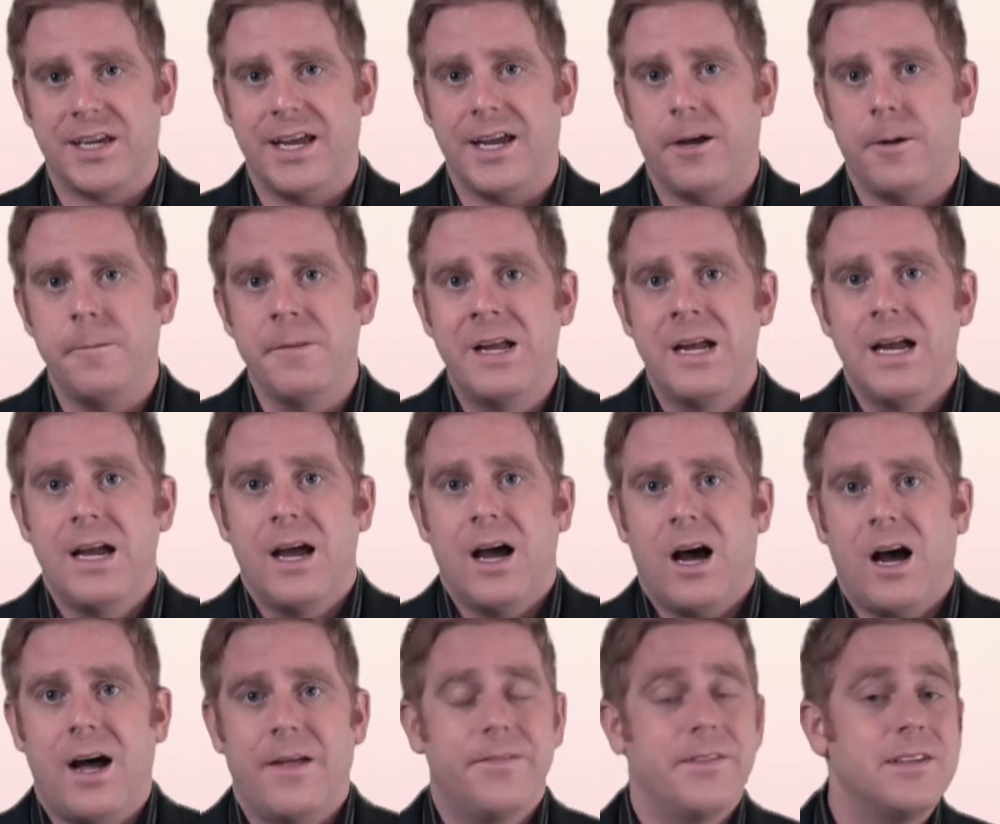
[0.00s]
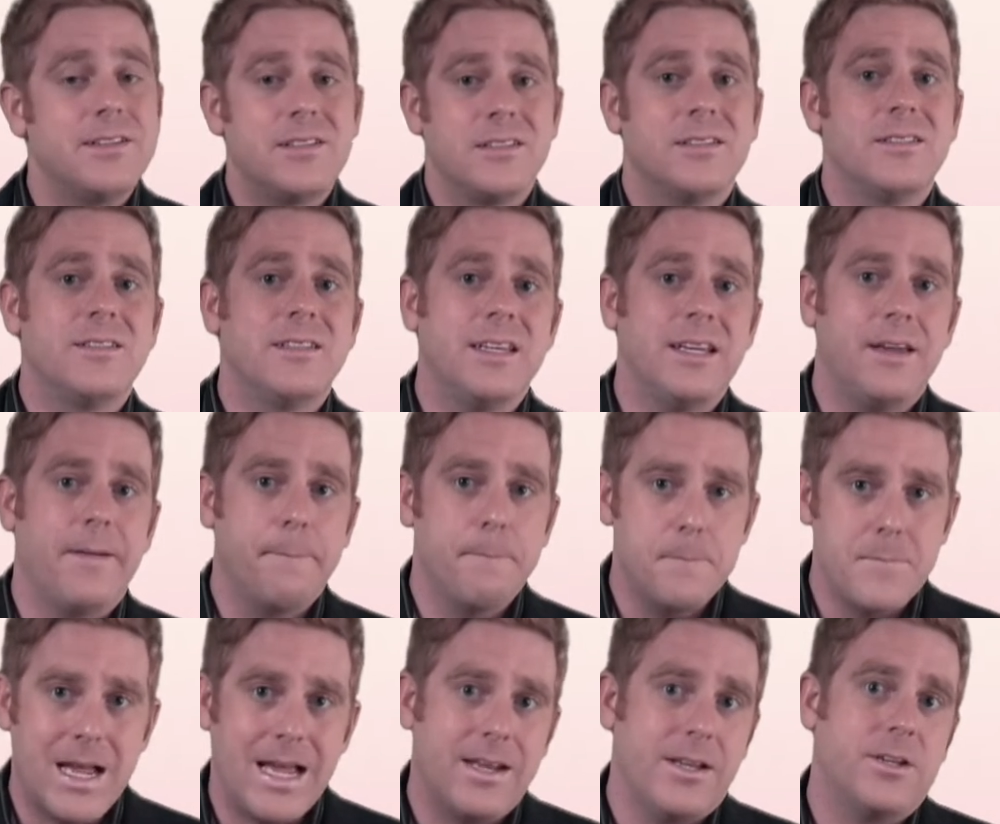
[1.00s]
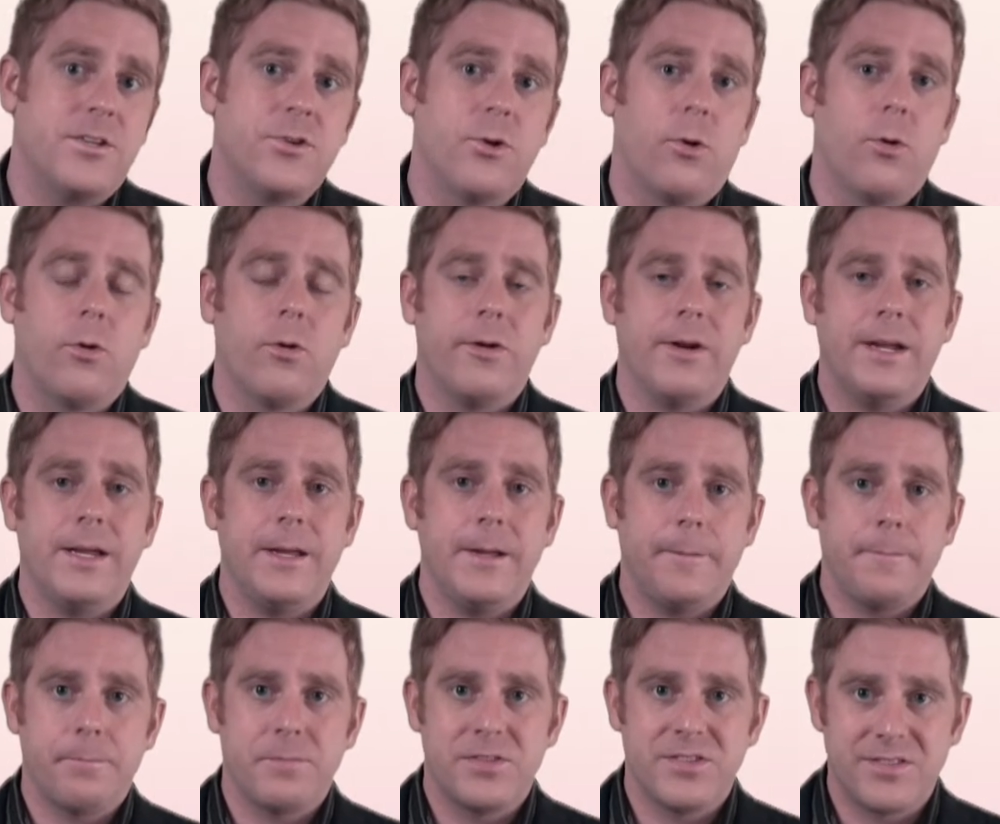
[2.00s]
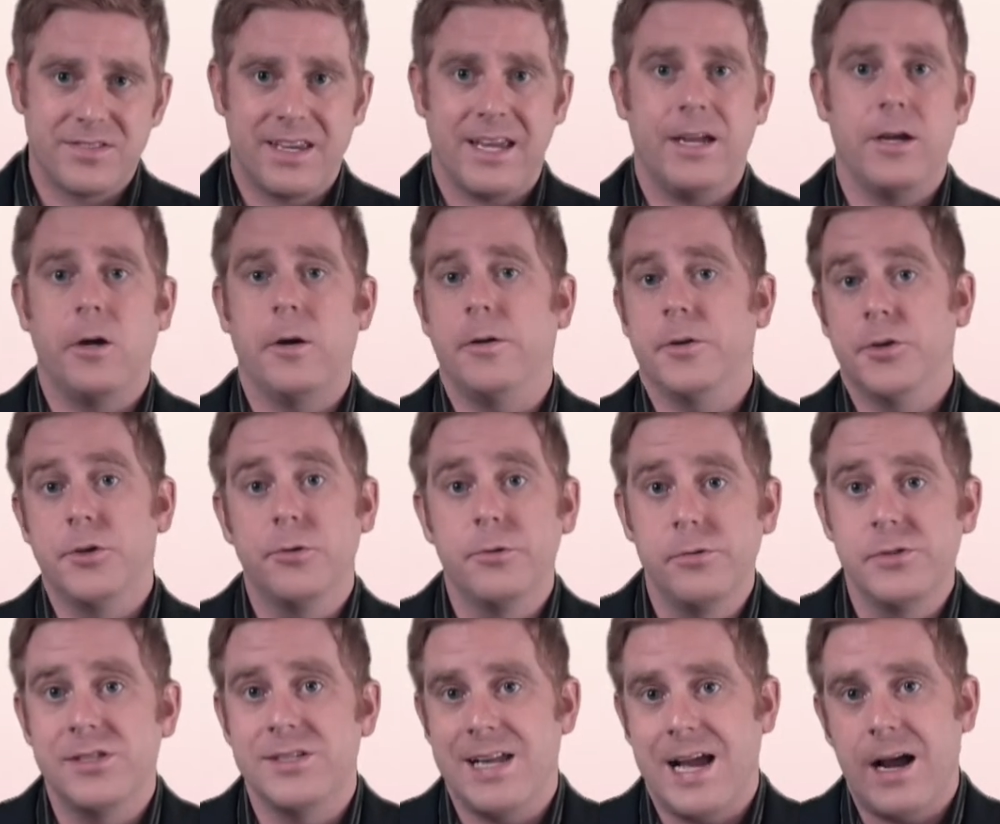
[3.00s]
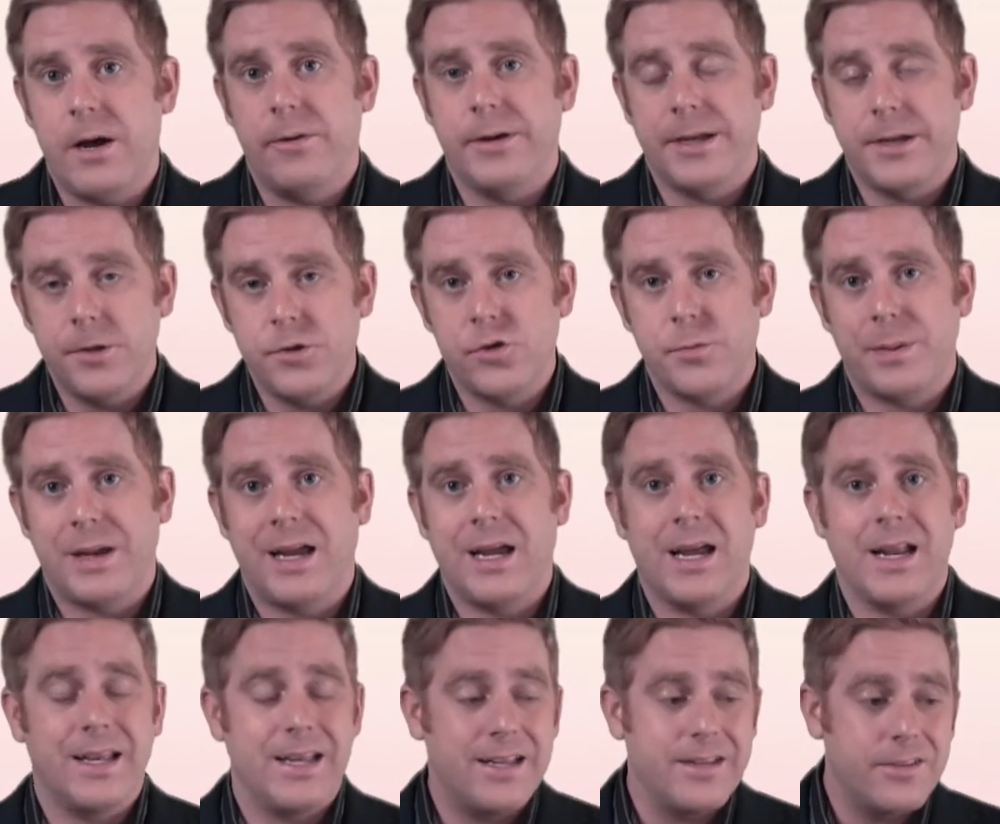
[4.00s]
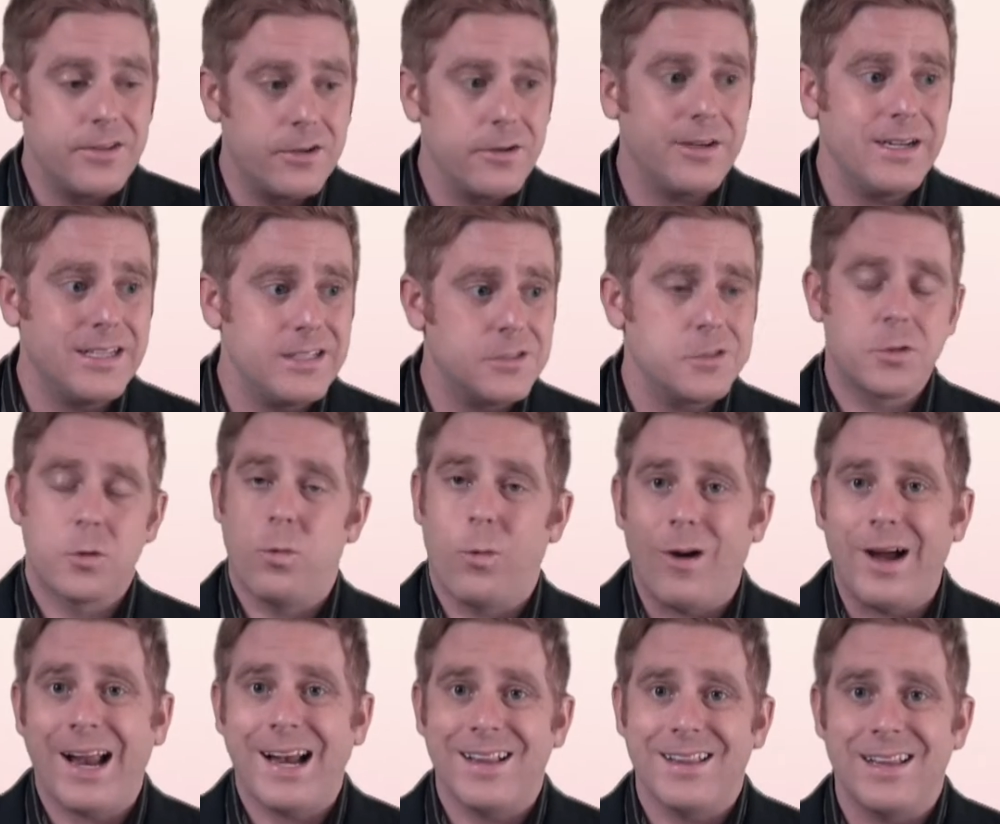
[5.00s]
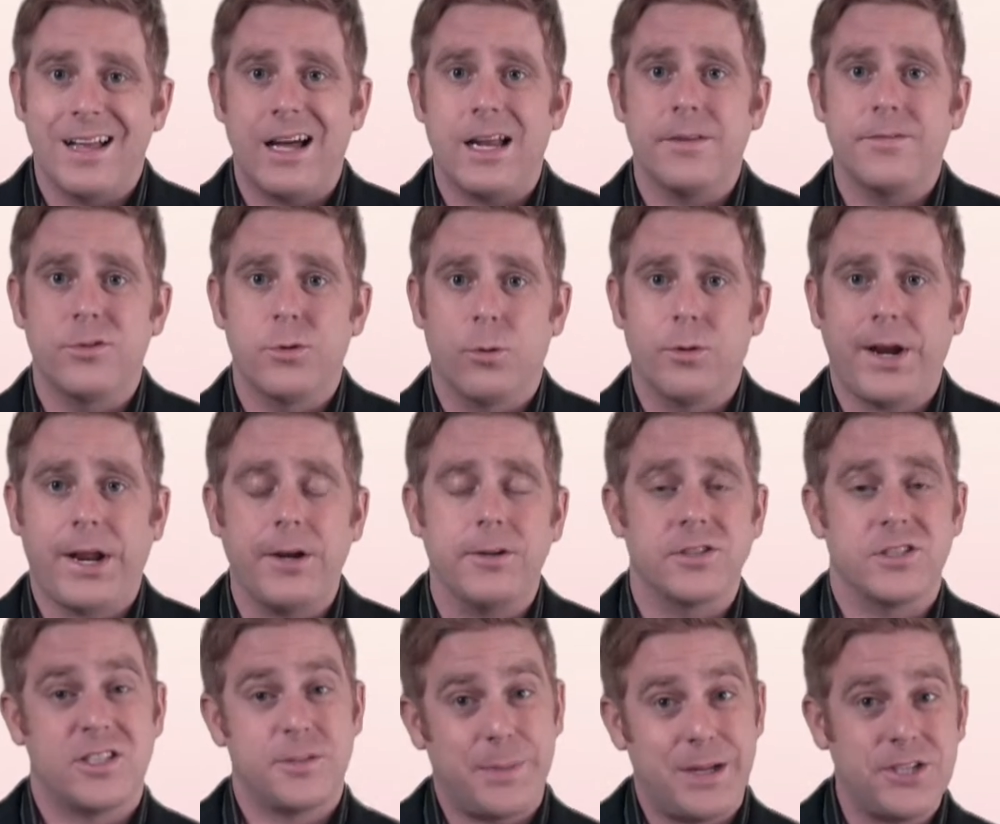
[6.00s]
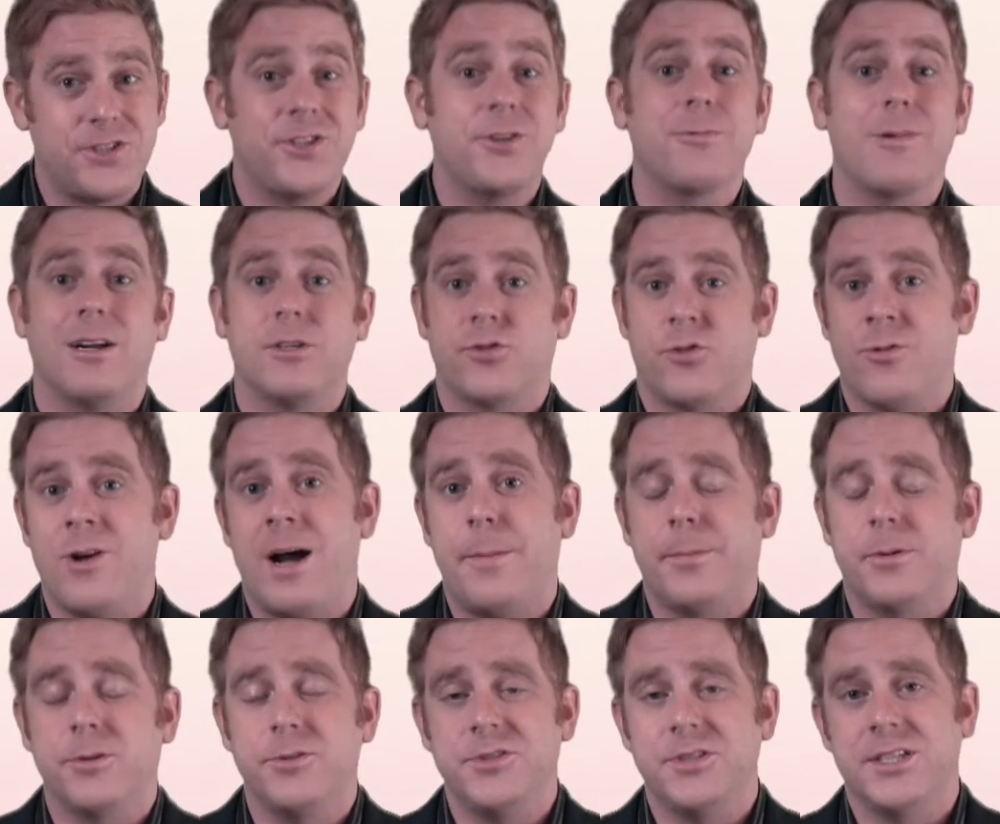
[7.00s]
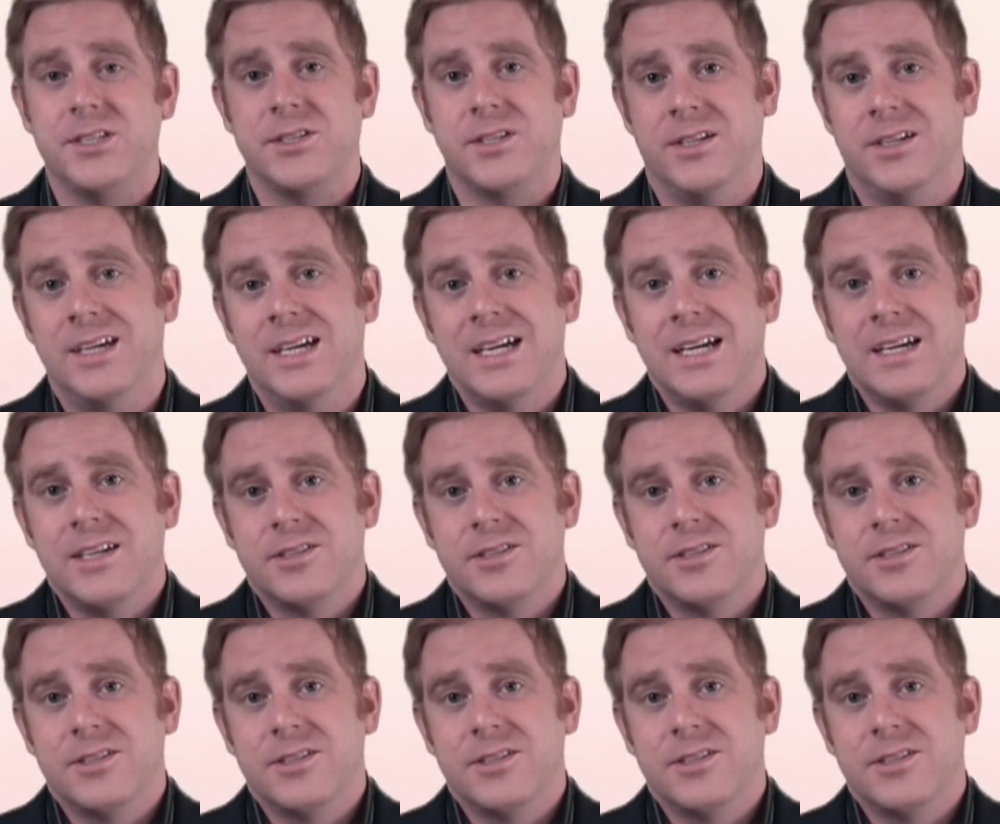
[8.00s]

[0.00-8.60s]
scale. This is the mandatory scale used now in Japan, and there is quite a lot of tornadoes, especially around tropical season,